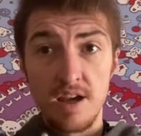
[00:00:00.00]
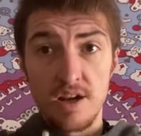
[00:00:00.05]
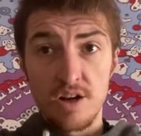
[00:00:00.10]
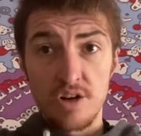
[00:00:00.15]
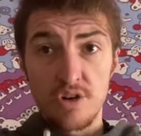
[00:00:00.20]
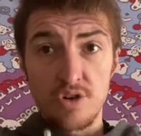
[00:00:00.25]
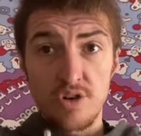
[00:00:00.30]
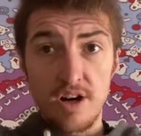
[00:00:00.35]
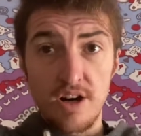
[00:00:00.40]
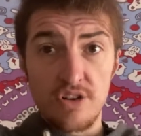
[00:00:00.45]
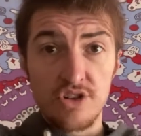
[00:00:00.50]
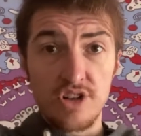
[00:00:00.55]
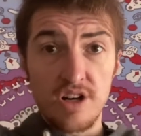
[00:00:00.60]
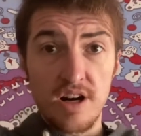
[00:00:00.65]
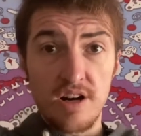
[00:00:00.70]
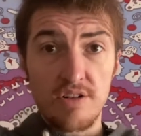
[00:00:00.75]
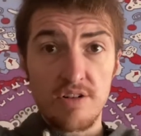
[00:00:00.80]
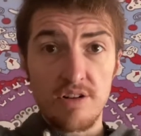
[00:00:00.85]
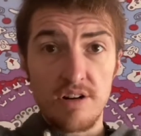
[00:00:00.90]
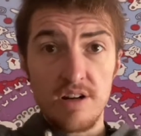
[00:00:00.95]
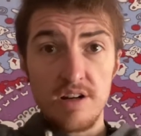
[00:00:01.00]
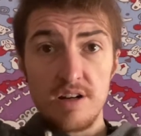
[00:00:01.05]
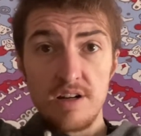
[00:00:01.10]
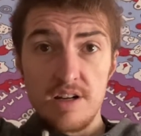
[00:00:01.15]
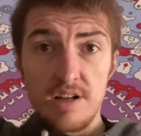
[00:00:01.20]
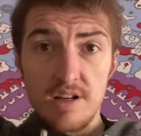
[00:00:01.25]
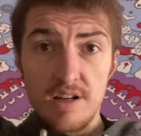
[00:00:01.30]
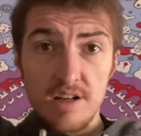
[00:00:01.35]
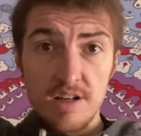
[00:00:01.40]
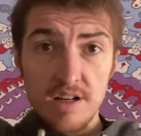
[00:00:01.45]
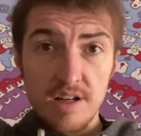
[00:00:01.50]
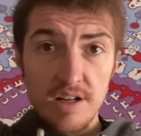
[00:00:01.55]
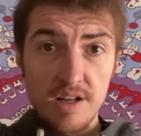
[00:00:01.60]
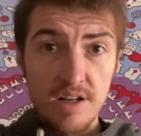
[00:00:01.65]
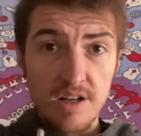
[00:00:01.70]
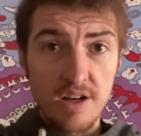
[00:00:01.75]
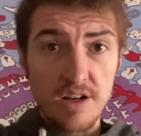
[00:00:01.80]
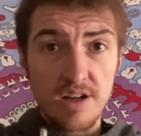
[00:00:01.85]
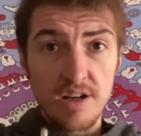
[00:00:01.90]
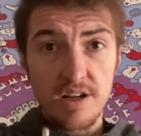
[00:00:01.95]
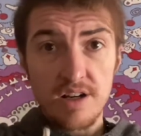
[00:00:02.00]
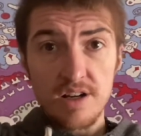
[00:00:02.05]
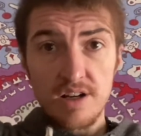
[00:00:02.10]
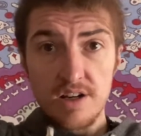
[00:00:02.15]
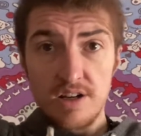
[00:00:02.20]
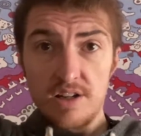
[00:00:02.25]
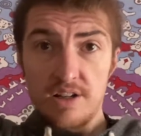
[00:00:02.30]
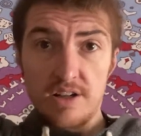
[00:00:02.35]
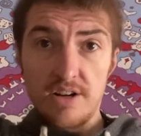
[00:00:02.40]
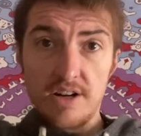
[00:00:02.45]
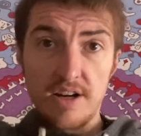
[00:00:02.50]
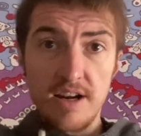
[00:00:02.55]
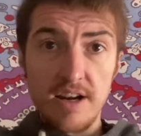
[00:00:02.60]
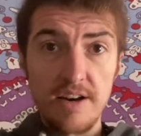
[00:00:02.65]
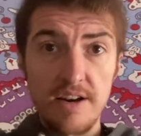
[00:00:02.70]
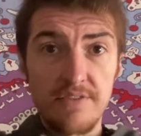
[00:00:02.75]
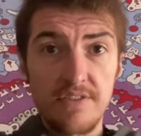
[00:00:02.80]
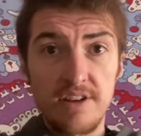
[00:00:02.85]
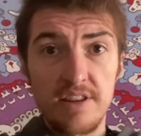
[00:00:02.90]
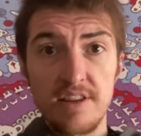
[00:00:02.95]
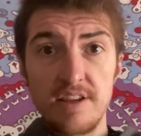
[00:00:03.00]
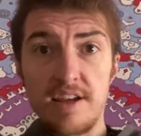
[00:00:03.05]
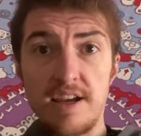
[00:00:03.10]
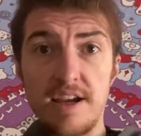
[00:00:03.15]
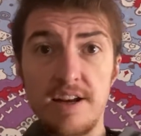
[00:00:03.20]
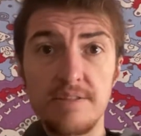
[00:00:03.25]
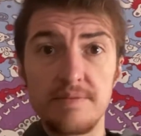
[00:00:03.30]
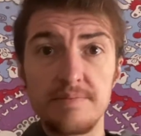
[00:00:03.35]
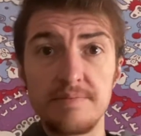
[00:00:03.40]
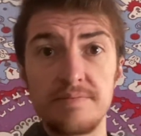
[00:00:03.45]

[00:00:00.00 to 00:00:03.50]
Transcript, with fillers: Crown chakra, clearing everything out.